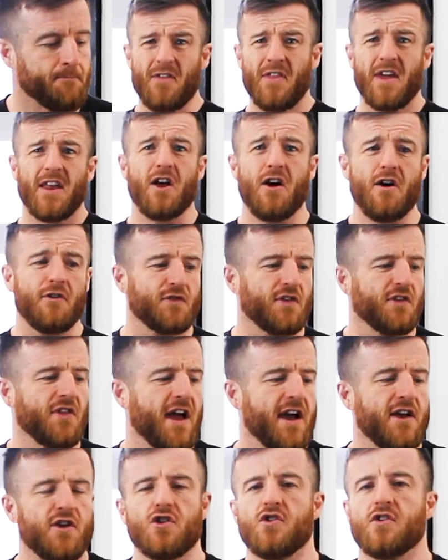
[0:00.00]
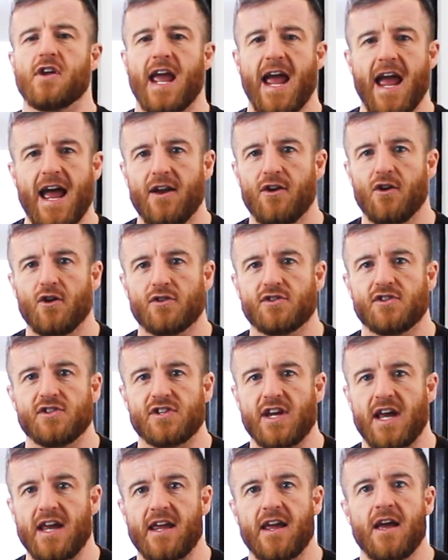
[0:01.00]
And then after that, you can look to
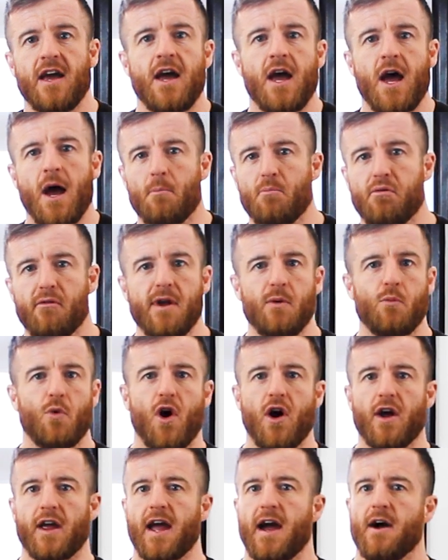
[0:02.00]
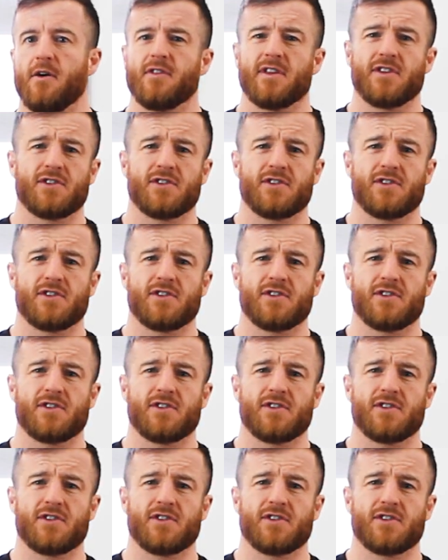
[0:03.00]
take a pre-workout.